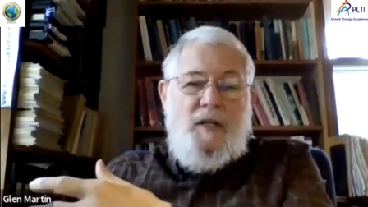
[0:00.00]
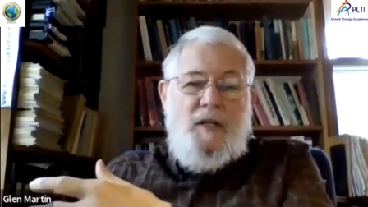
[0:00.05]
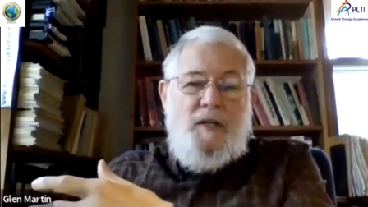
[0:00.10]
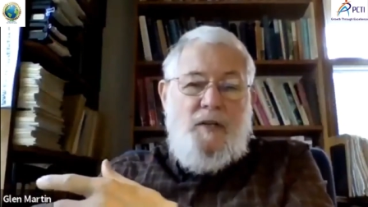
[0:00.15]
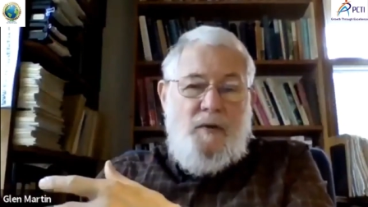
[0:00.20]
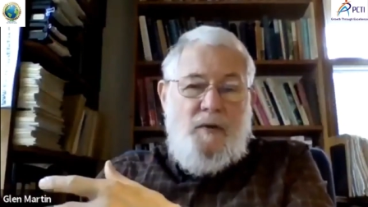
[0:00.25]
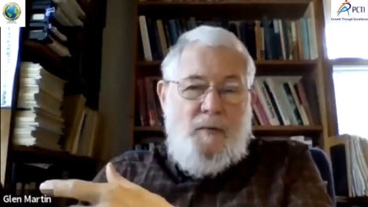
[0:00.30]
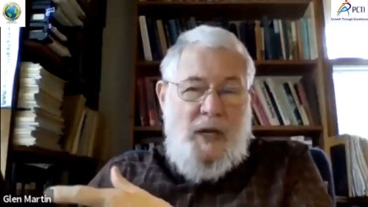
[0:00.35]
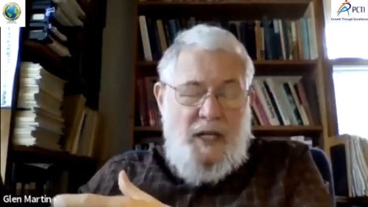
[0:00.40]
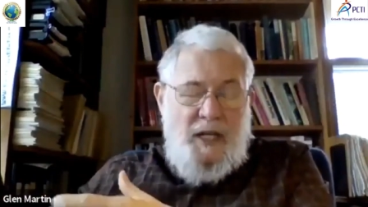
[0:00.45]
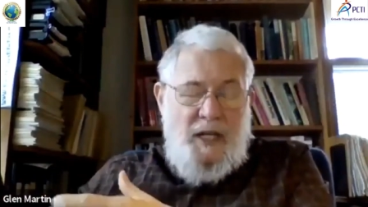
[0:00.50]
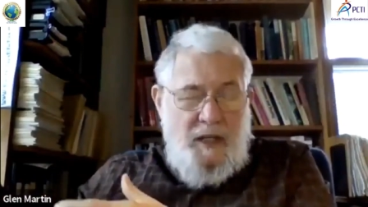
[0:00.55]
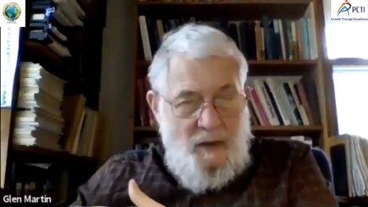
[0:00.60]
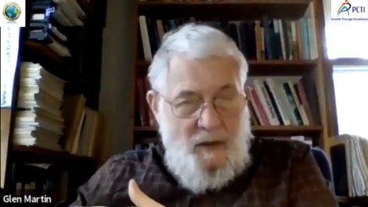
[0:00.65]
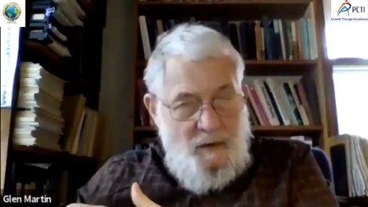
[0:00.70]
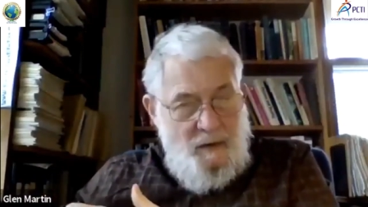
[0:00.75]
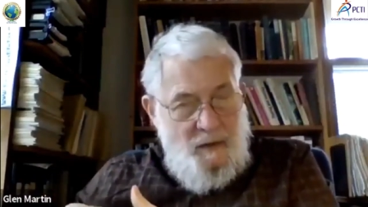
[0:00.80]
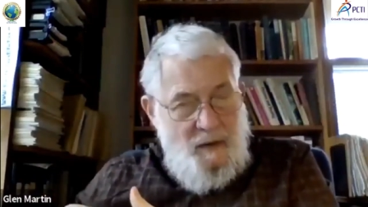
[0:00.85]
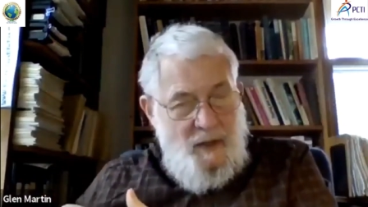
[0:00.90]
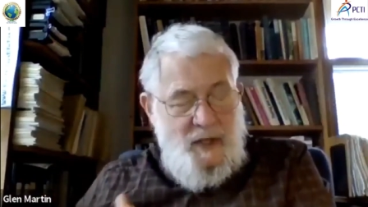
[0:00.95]
to make
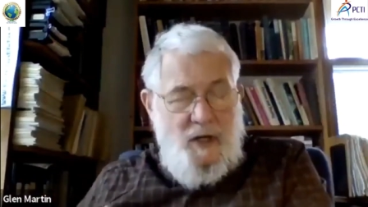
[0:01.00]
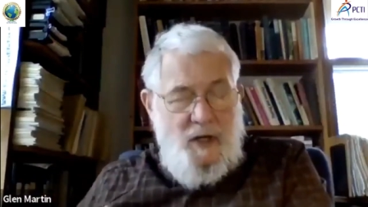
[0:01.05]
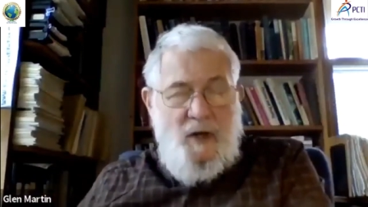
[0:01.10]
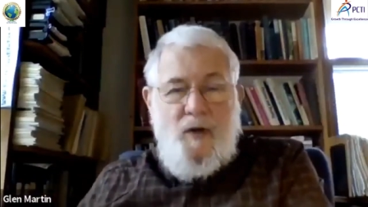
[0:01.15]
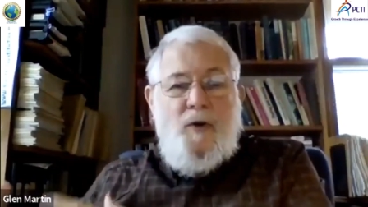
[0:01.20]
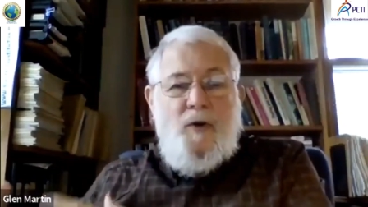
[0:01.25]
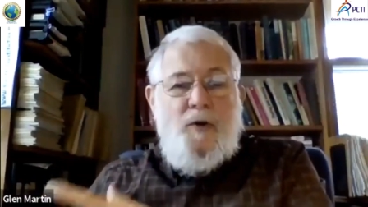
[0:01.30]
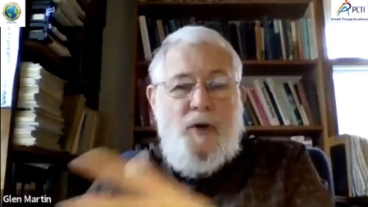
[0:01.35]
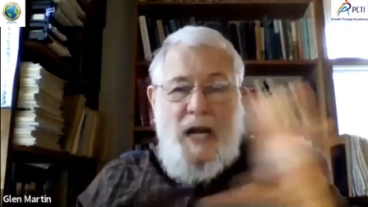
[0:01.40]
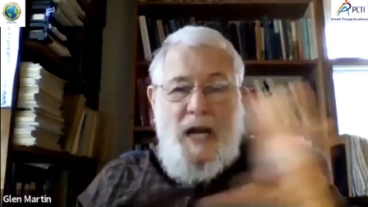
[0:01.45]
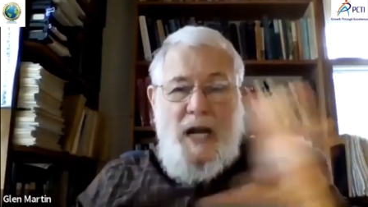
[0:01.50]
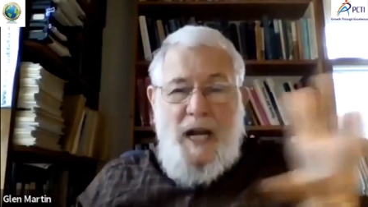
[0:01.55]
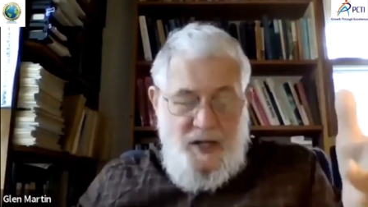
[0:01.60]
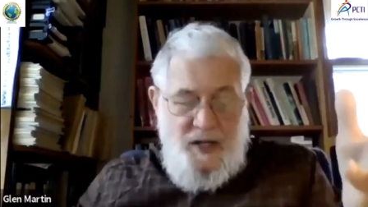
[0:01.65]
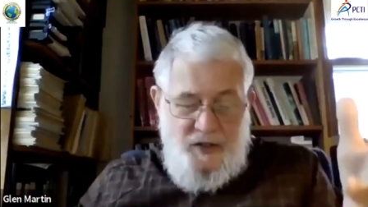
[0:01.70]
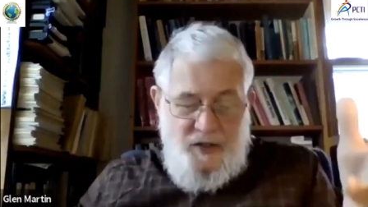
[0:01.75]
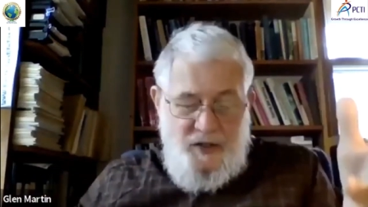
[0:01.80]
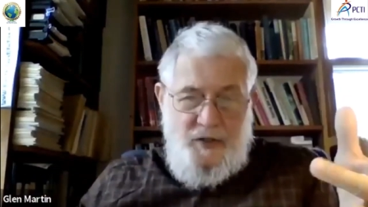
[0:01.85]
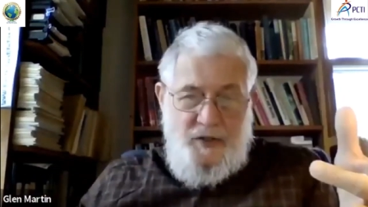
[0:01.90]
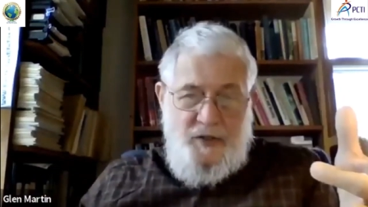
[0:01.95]
it, you know,
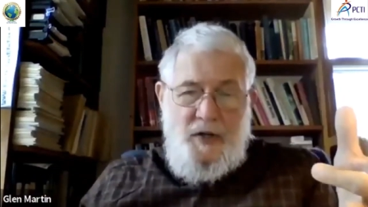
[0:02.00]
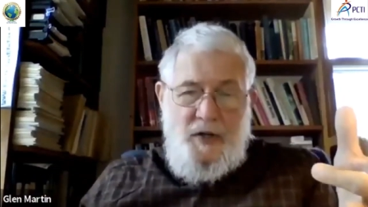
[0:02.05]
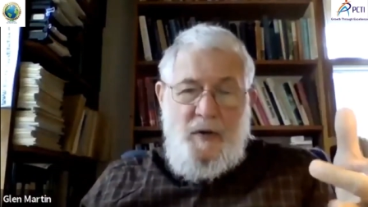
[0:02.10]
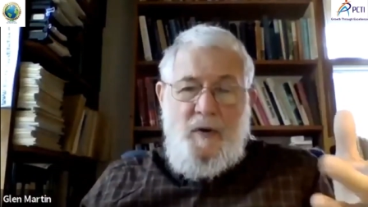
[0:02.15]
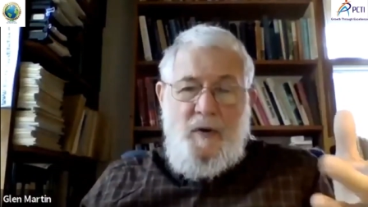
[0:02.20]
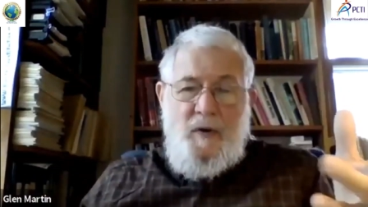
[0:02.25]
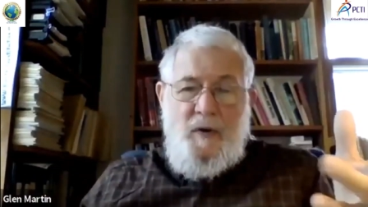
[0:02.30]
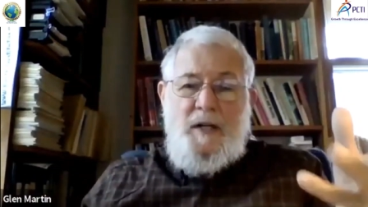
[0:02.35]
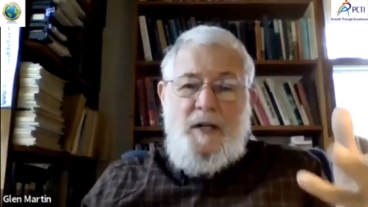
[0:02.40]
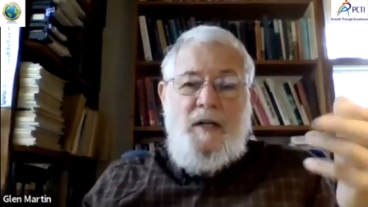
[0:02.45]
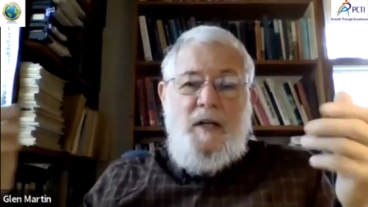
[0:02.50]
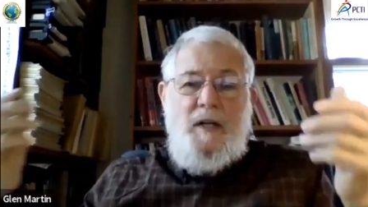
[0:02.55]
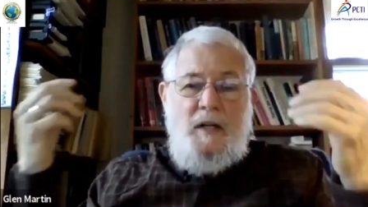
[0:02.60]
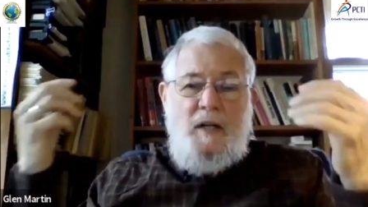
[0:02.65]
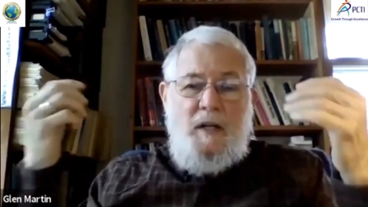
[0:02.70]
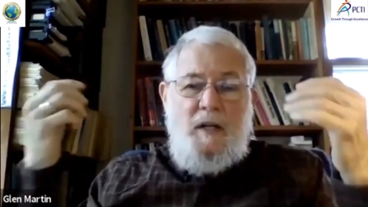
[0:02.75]
crash and so on.